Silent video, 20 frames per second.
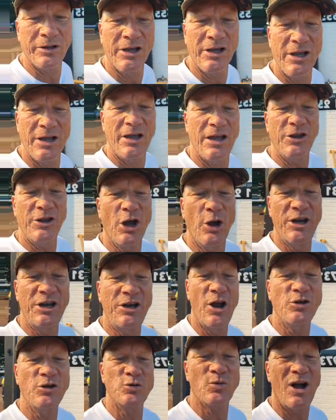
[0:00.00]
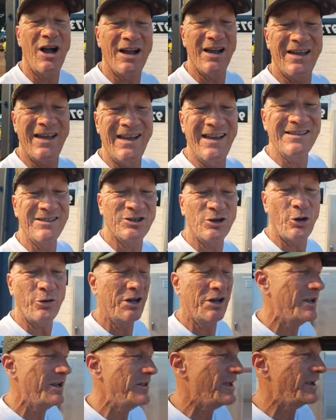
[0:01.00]
And nobody knows why.
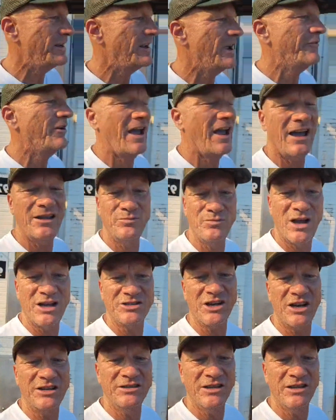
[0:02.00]
Historically, they never had much under the